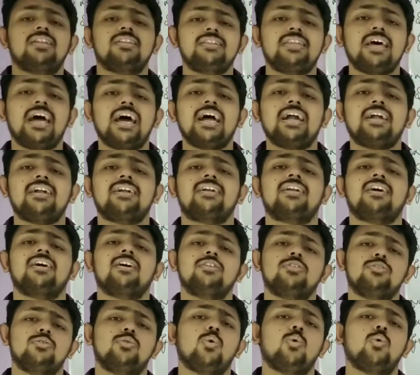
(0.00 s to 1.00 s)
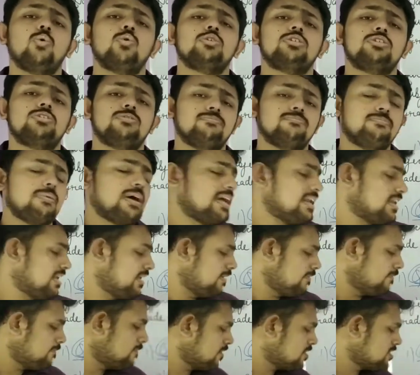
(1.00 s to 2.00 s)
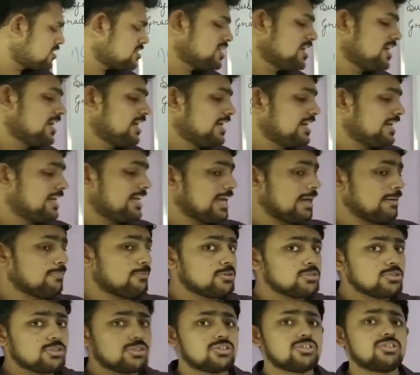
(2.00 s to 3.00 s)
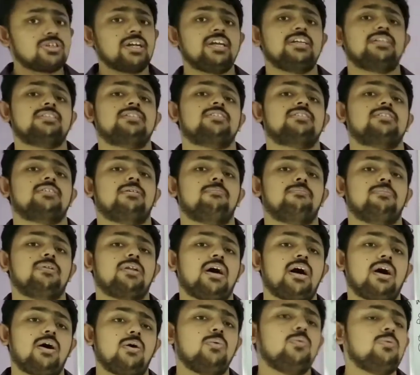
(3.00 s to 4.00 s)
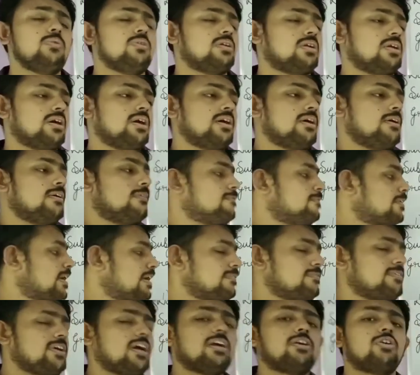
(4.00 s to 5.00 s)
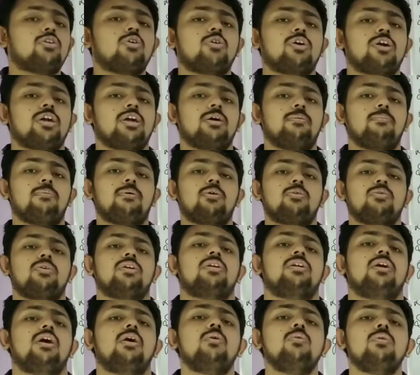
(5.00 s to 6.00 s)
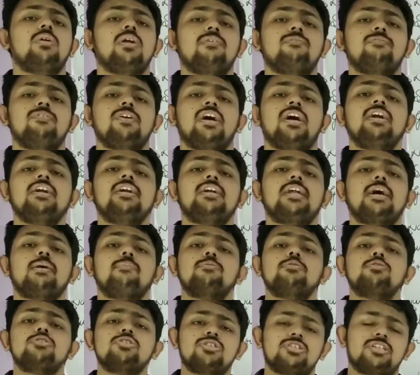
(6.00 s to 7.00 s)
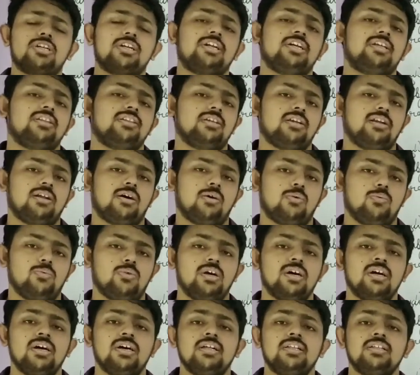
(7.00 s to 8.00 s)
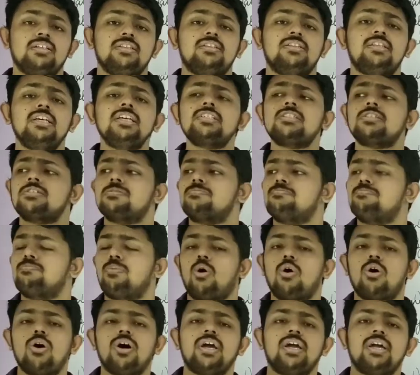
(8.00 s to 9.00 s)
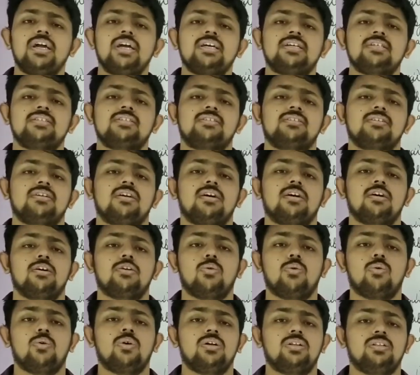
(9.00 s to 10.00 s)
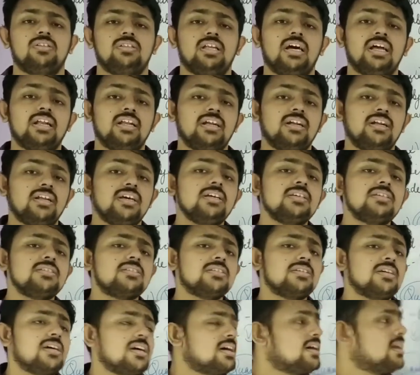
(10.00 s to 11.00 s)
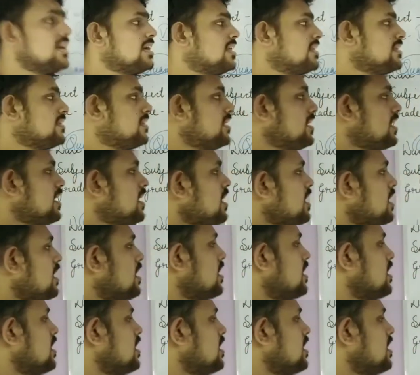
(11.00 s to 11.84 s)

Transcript: that, those, many, which demonstrate some noun. When we are talking about a noun and we are demonstrating the noun. This boy is Rohan. Then it is the